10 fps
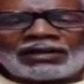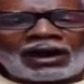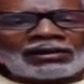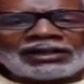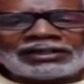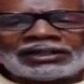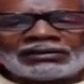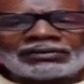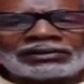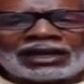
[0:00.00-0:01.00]
All they
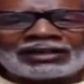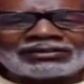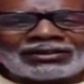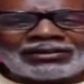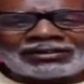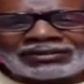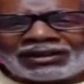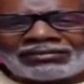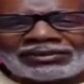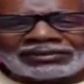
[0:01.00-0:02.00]
did was lie. George
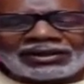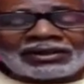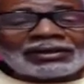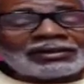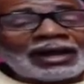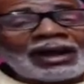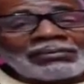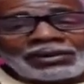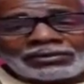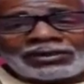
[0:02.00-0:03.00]
Thomas, now
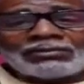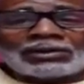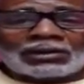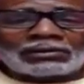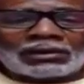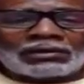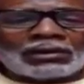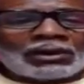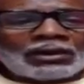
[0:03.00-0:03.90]
I'm going to agree with Lolo.